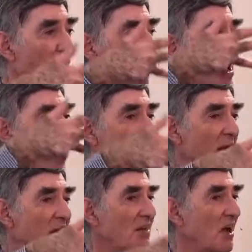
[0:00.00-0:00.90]
where
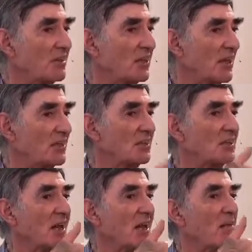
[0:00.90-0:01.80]

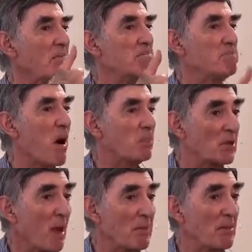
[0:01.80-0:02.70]
Akhenaten pops
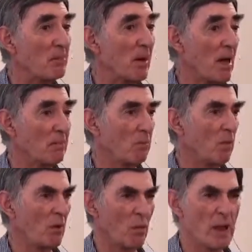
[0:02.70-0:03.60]
up in the Bible and
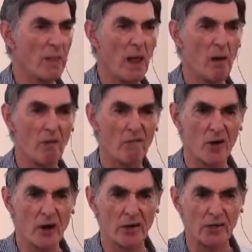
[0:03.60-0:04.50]
when they are
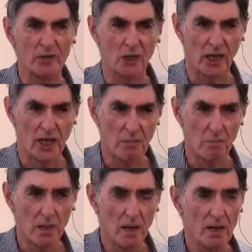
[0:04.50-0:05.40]
referring to
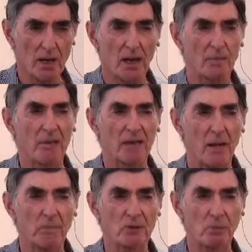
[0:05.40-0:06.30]
him, it
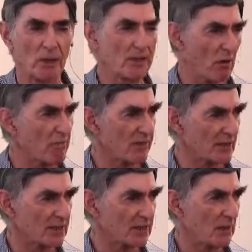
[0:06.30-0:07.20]
becomes pretty
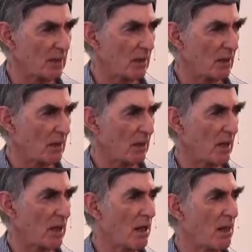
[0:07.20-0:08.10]
obvious
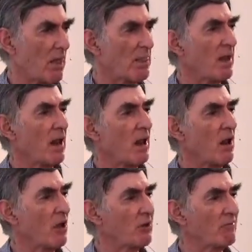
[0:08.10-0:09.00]
that a
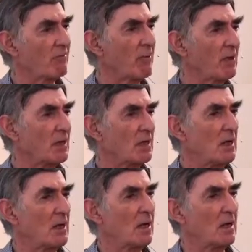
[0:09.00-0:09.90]
lot of
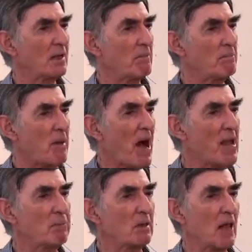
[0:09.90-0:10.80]
the
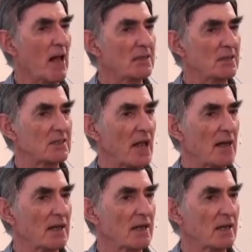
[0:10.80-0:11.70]
Bible
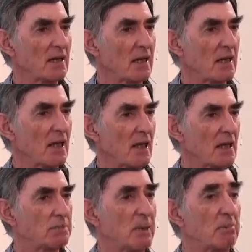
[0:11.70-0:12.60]
understanding
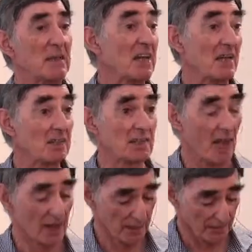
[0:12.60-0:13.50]
has been
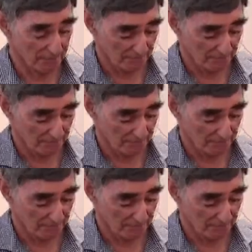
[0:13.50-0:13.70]
misunderstanding.